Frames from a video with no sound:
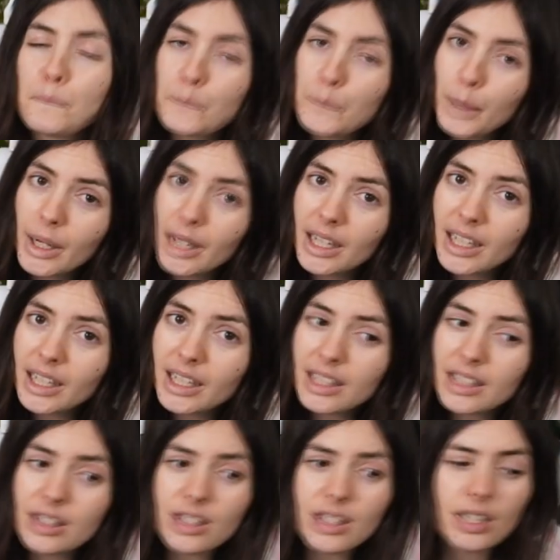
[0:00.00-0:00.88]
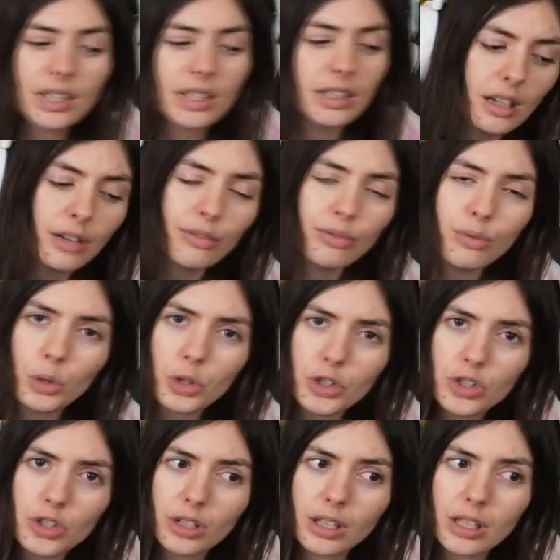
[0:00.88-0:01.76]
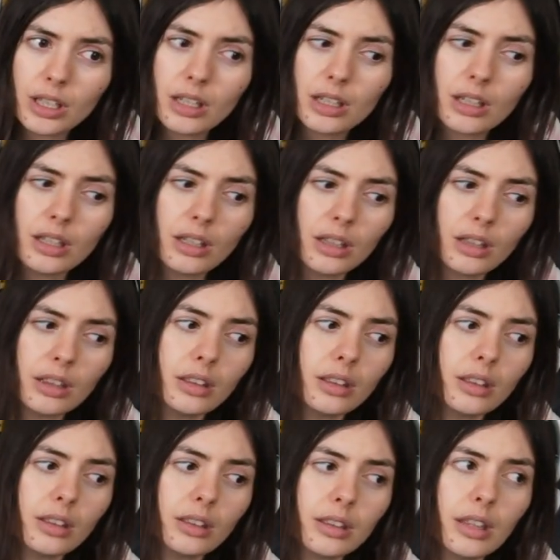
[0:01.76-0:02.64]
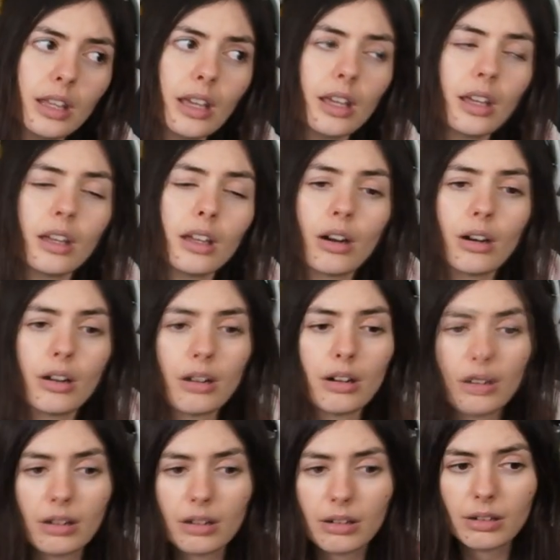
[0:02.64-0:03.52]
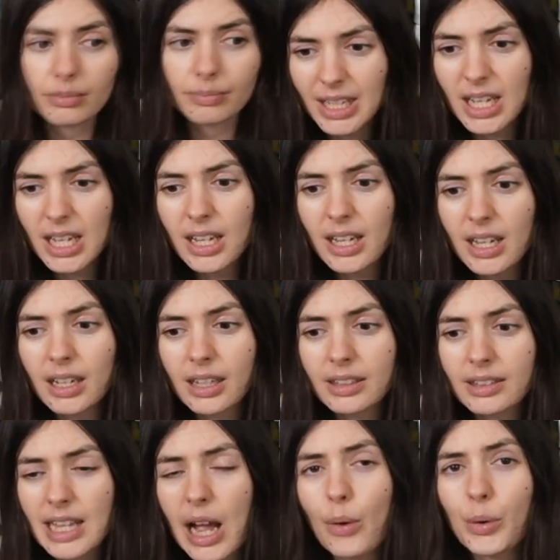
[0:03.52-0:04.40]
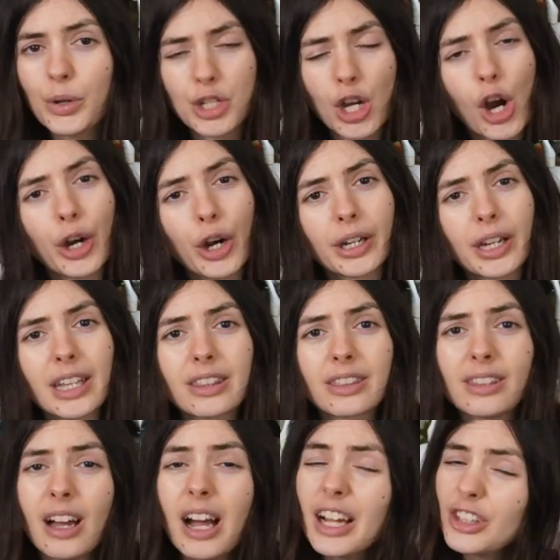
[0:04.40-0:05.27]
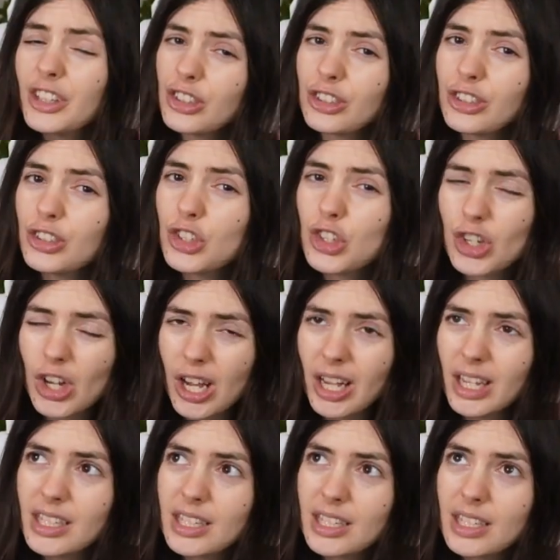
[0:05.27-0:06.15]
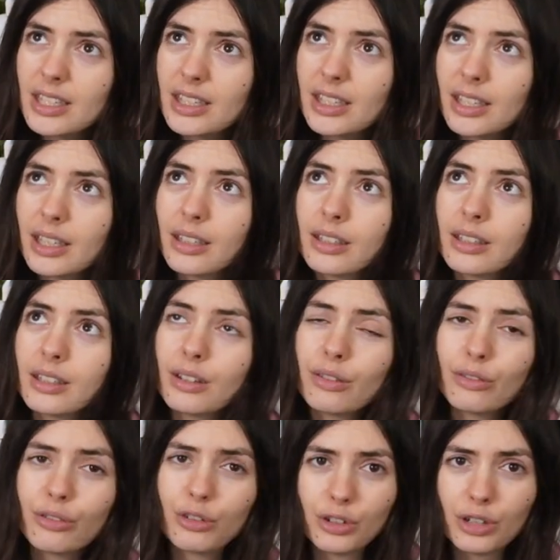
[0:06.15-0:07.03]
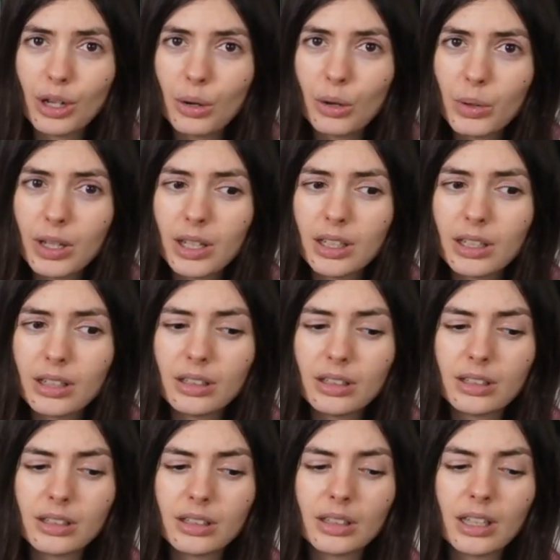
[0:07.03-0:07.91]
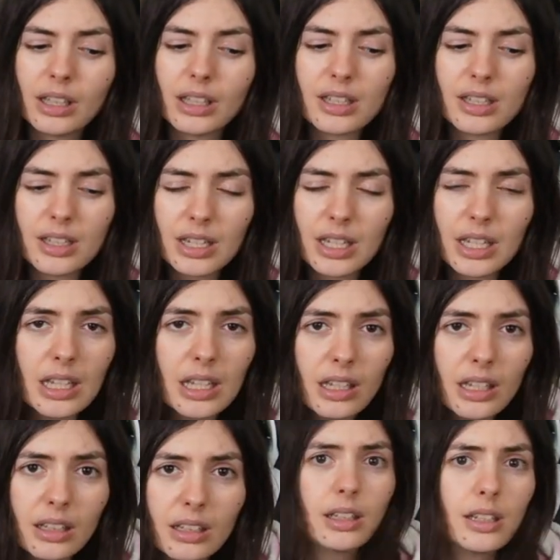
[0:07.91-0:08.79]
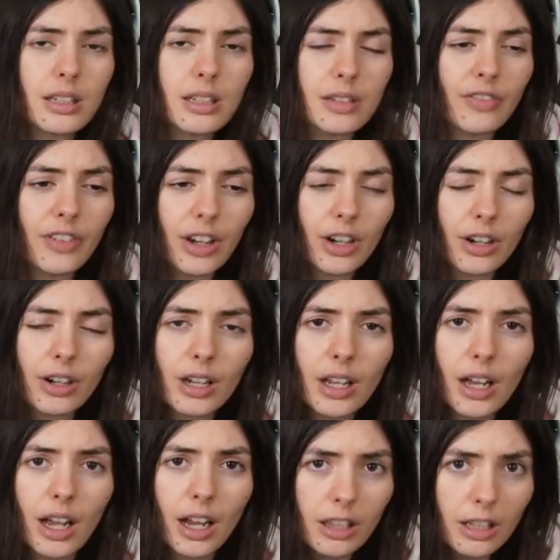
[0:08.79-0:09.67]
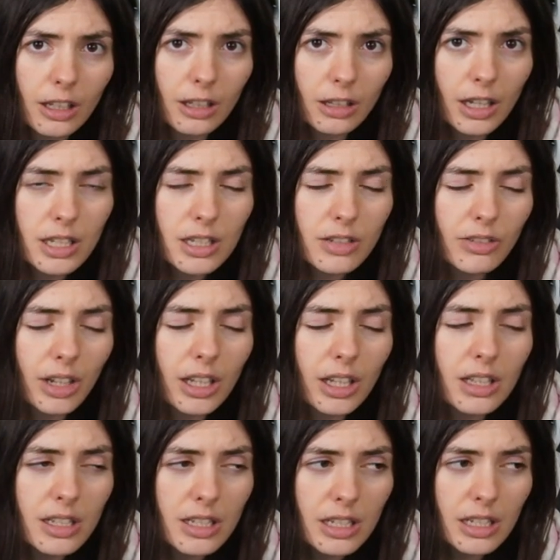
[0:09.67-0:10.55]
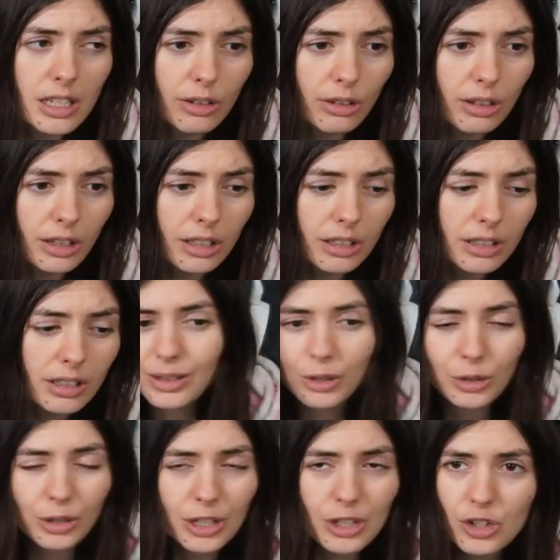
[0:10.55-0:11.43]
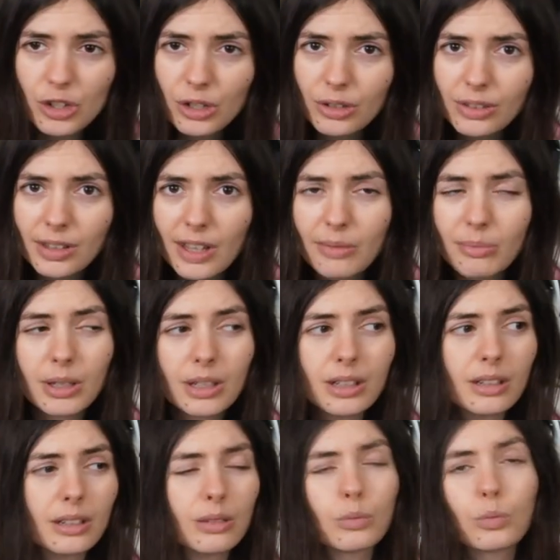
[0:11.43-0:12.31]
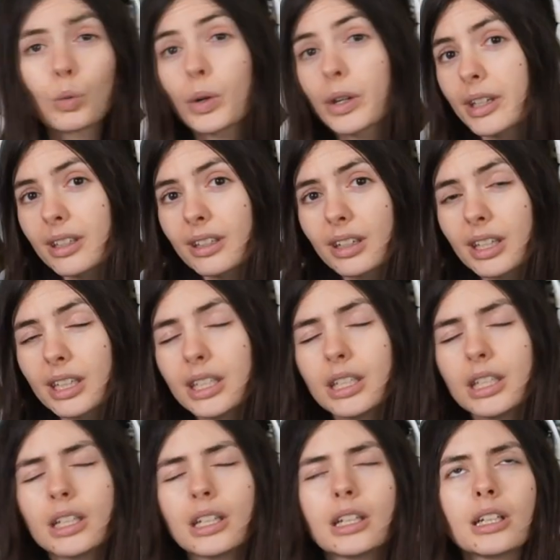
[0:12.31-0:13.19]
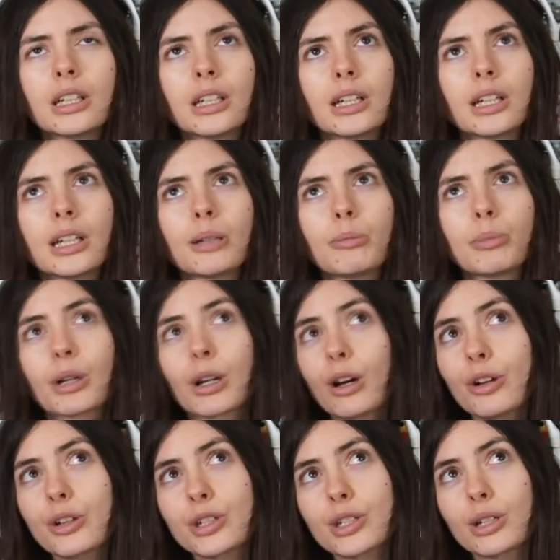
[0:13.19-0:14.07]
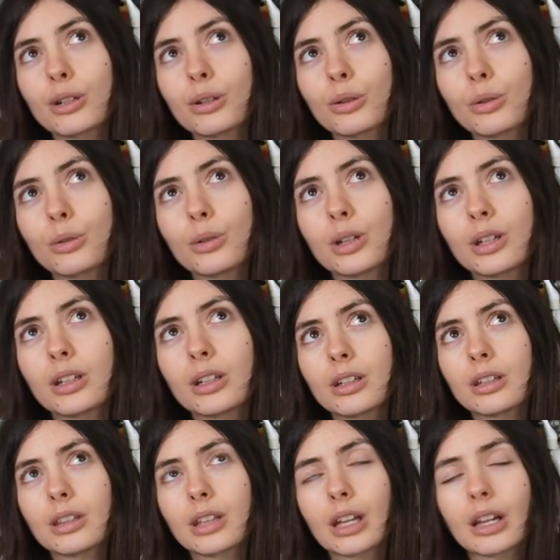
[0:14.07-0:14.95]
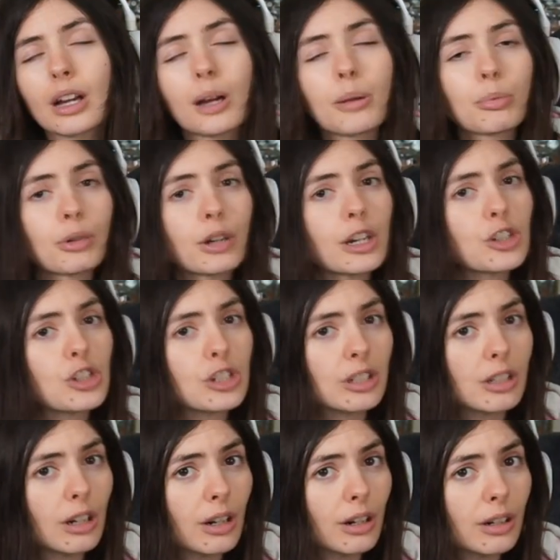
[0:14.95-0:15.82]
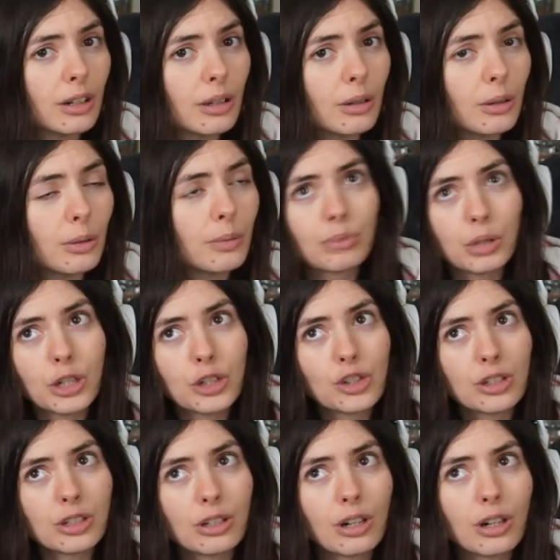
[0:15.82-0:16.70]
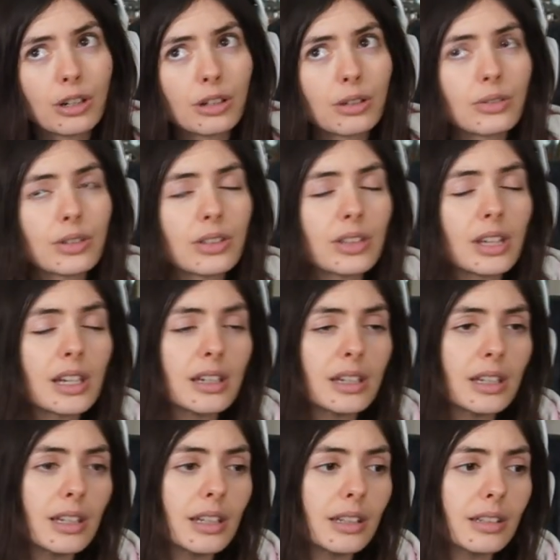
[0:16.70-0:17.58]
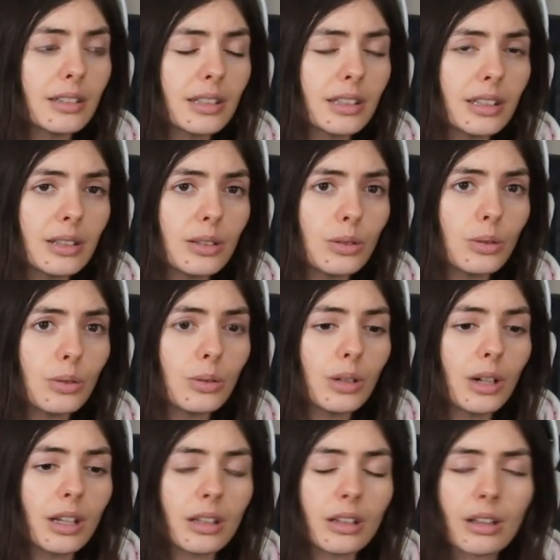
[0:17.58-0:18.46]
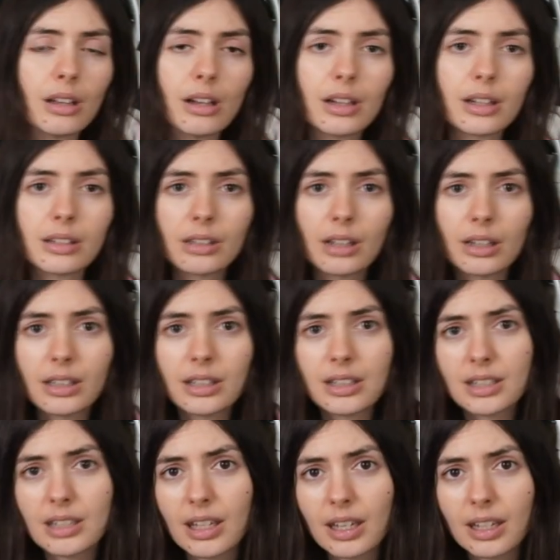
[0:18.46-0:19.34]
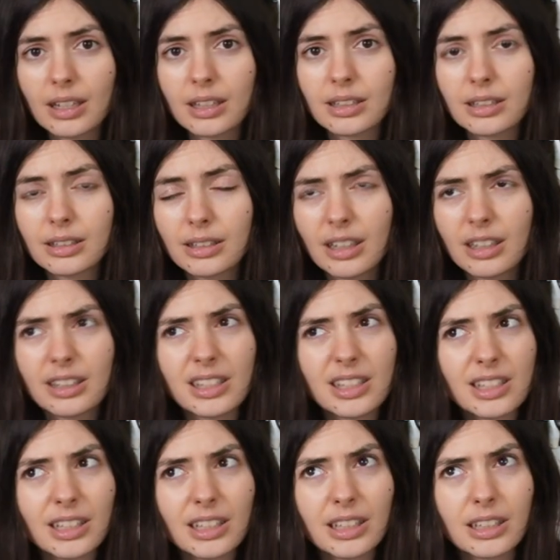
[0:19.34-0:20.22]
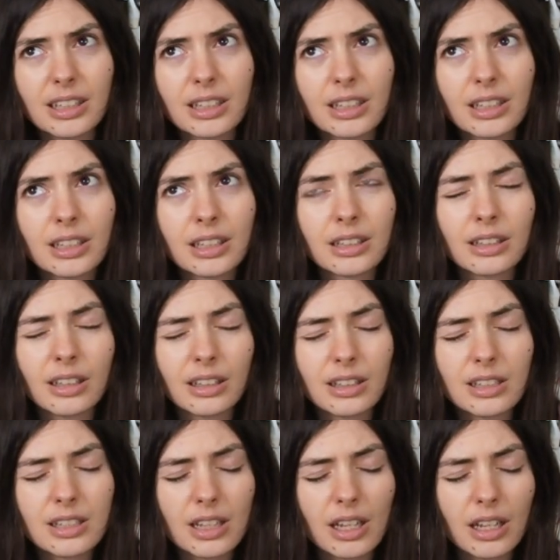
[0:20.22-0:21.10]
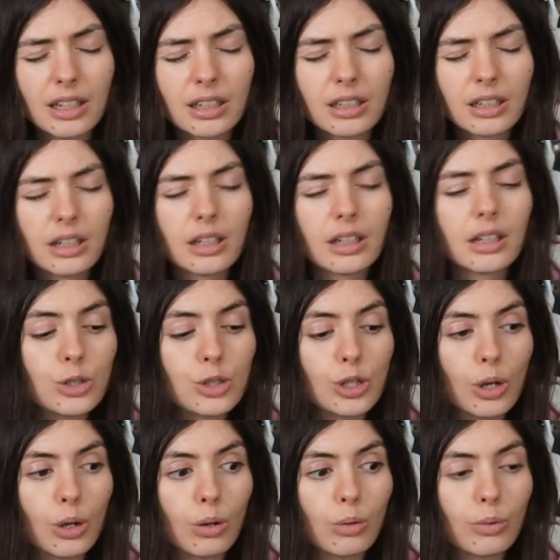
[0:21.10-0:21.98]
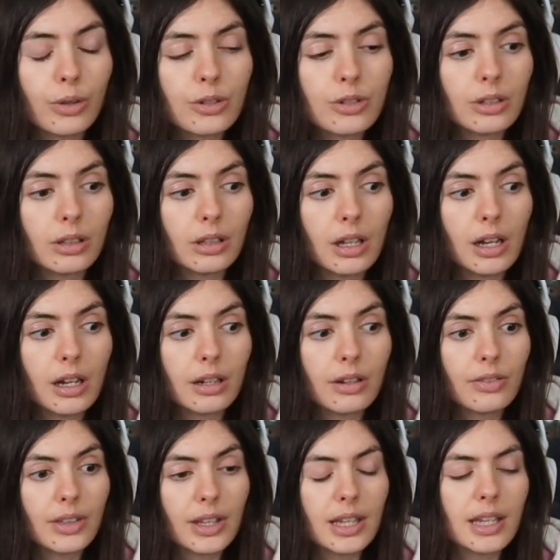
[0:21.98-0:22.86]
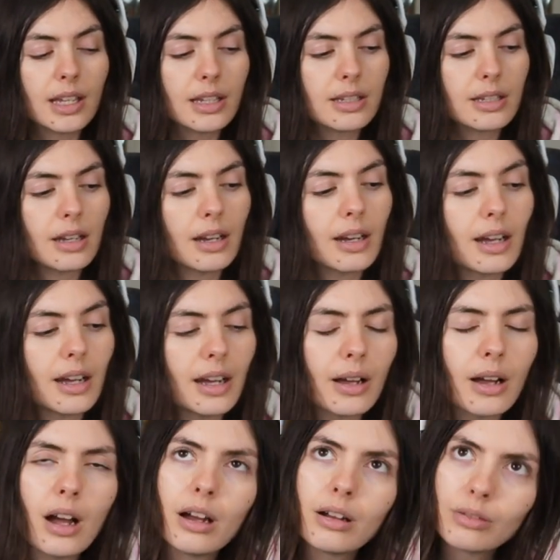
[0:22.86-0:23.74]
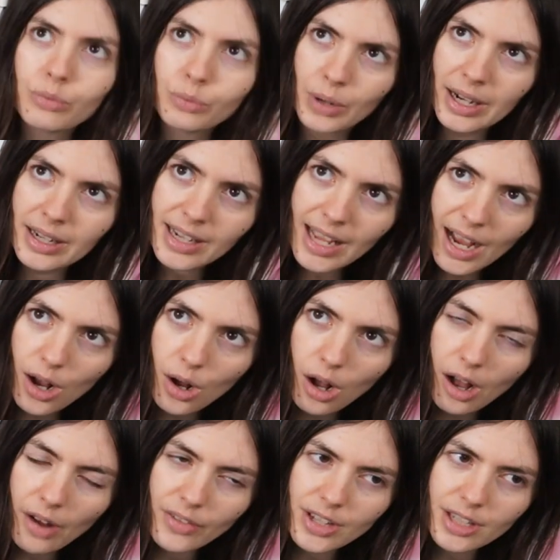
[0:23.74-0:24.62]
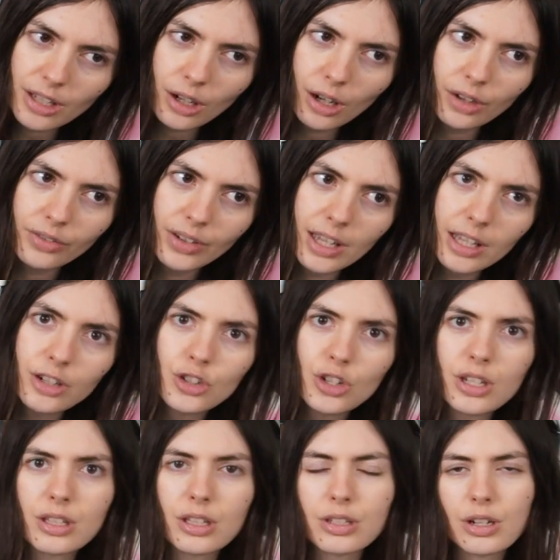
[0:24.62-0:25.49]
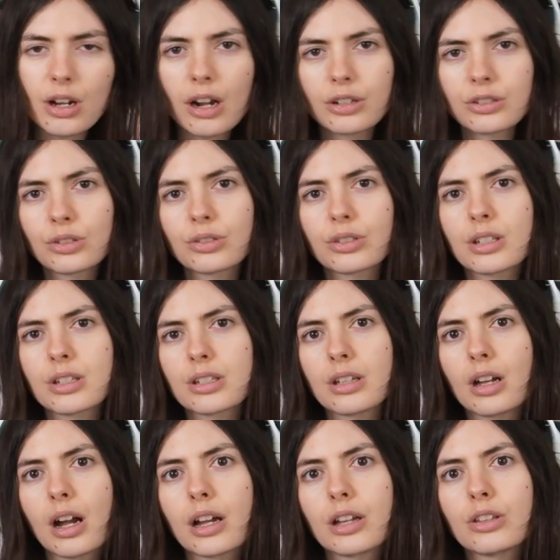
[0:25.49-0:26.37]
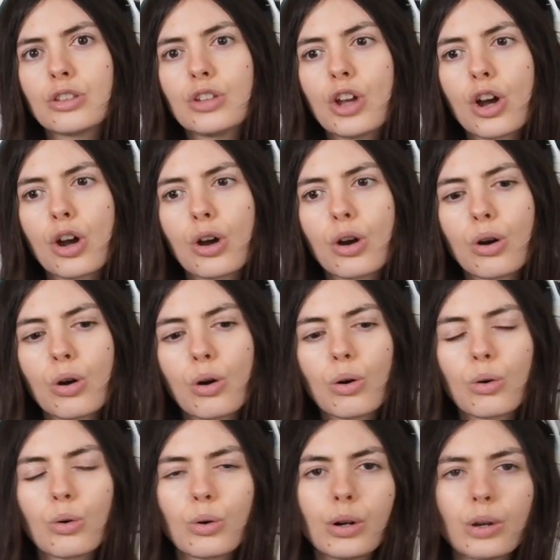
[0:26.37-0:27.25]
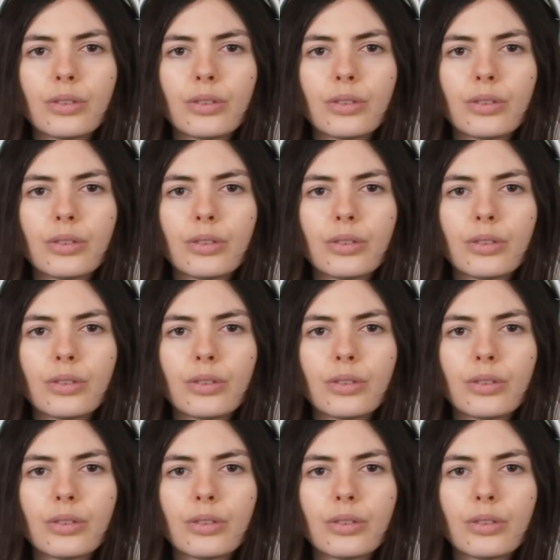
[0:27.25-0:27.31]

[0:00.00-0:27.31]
But unfortunately, they are now a target, not just for knowing and seeing this very highly classified secret creature they've been working on, but also they got precious cargo that they need to unlock Nala Se. So there's a lot of things. Right now, obviously, our advantage is the doctor does not know